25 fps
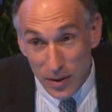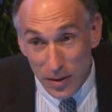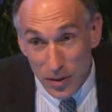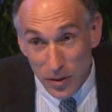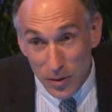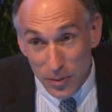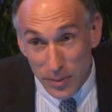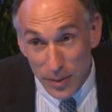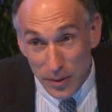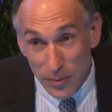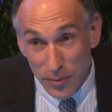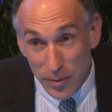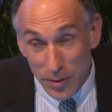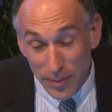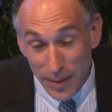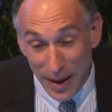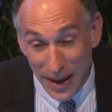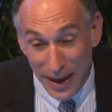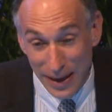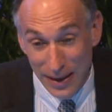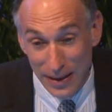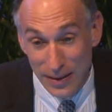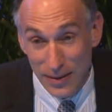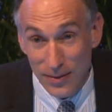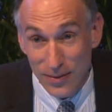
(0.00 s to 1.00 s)
human
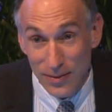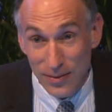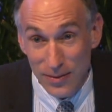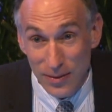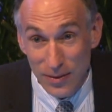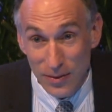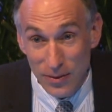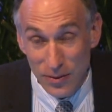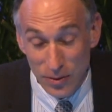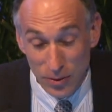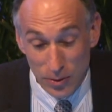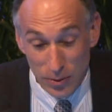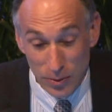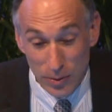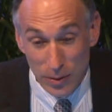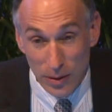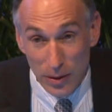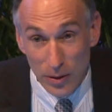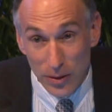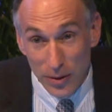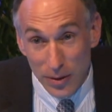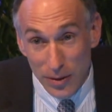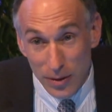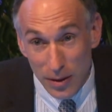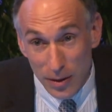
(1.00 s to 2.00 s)
remains to
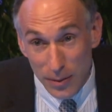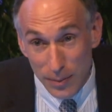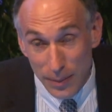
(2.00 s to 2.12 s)
learn